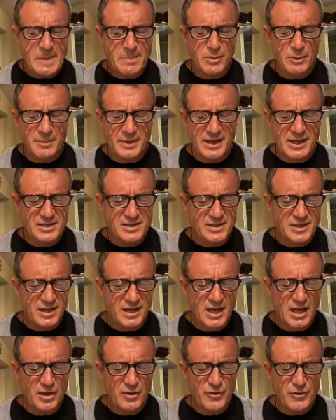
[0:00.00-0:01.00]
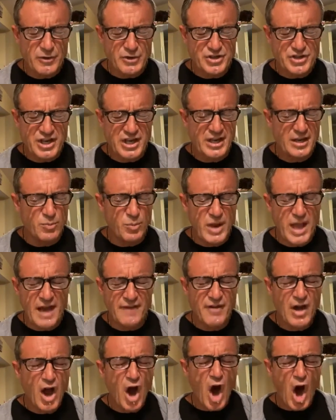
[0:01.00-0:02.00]
people because of the color of their skin. We
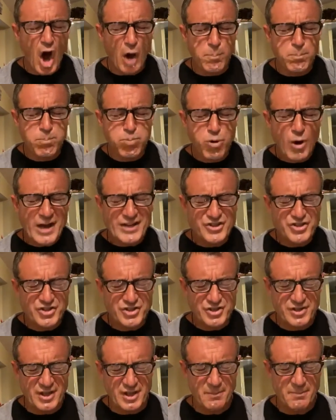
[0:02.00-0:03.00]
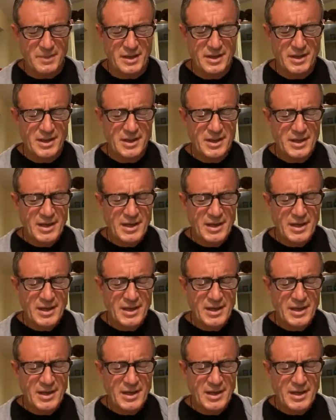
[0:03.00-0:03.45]
have oppressed them.